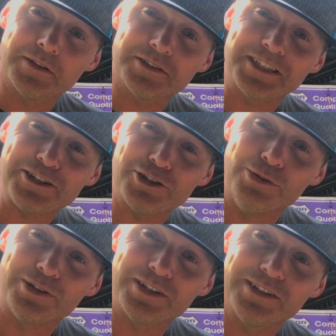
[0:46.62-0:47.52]
Stay
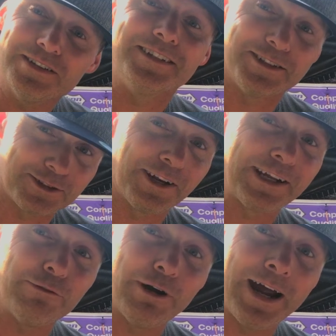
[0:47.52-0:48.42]
tuned, this is gonna
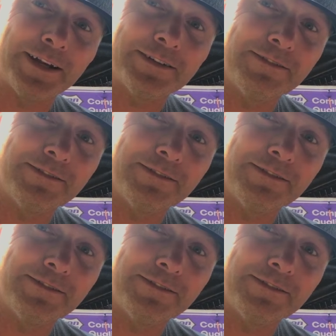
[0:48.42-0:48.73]
get rad.